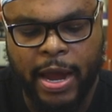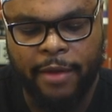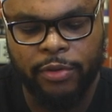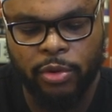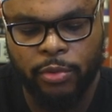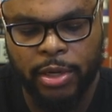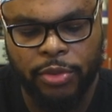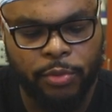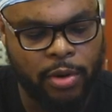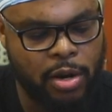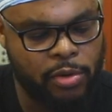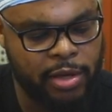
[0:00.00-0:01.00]
after we
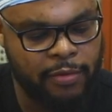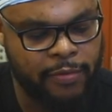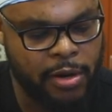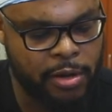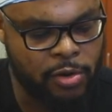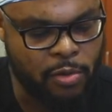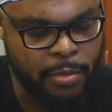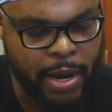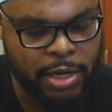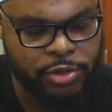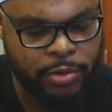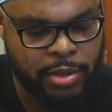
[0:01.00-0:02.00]
throw the vertical
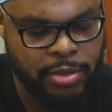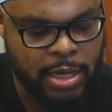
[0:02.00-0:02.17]
mattress,